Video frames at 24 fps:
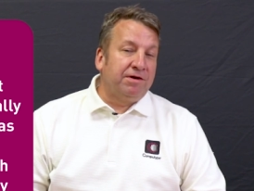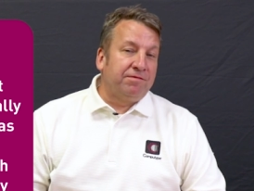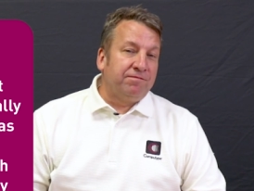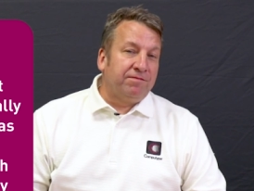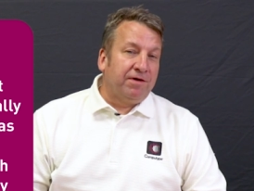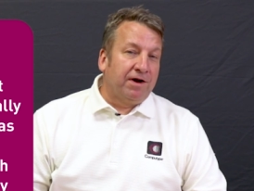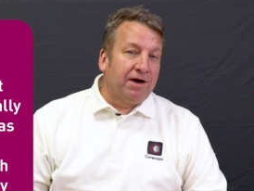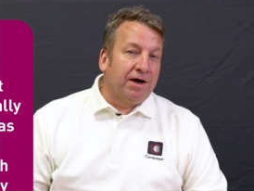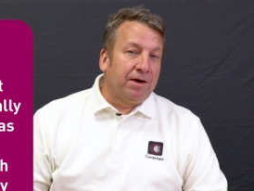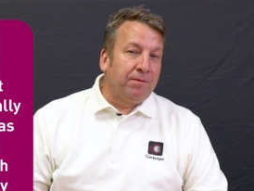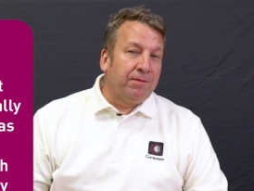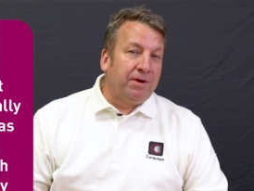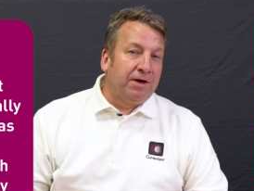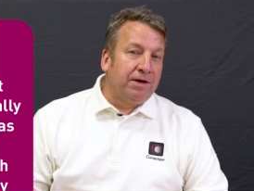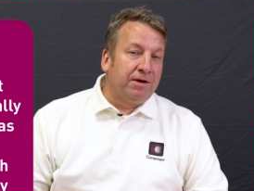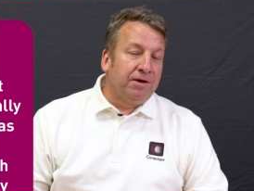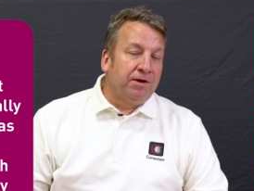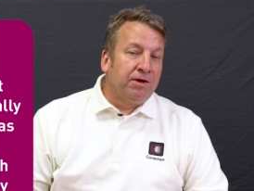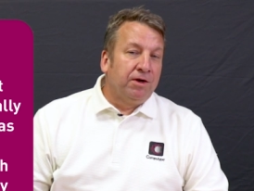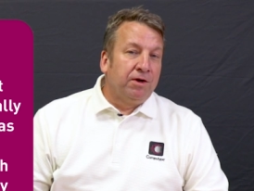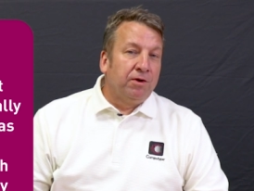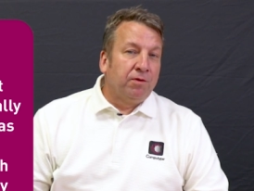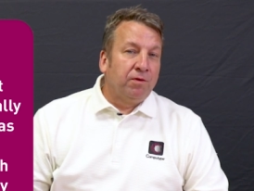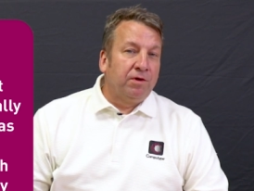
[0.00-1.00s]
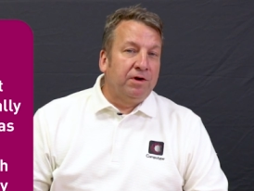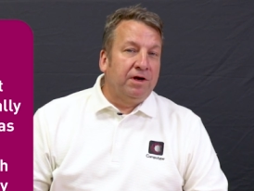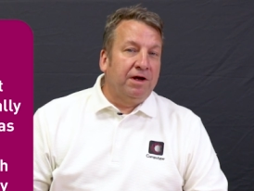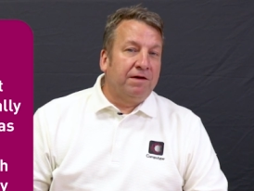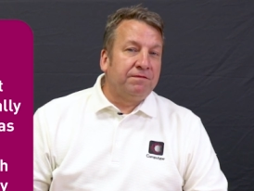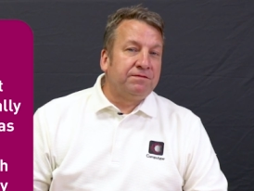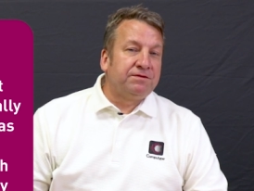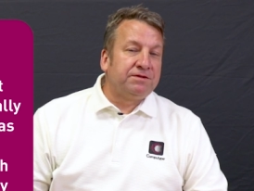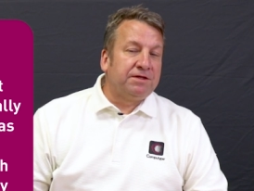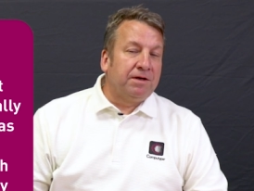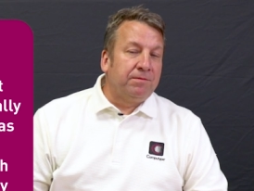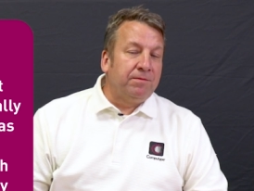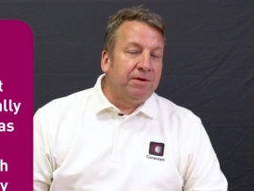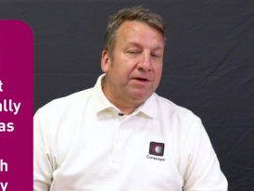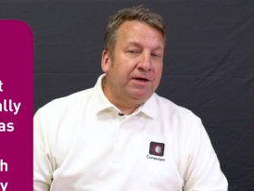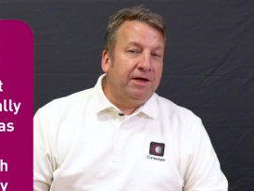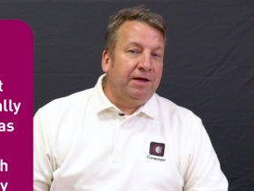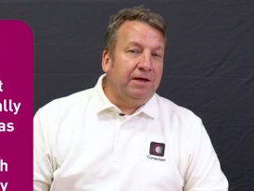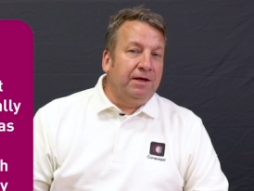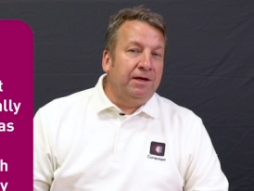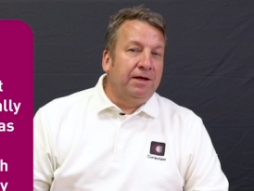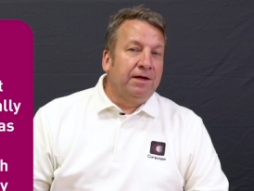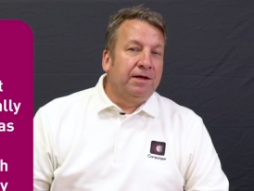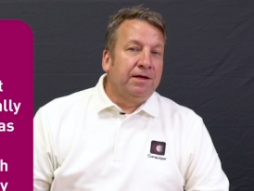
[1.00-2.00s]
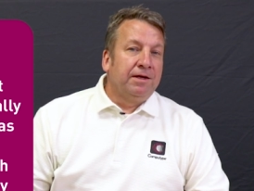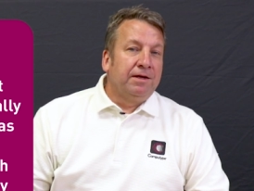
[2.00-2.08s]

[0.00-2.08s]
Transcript: environment where you have somebody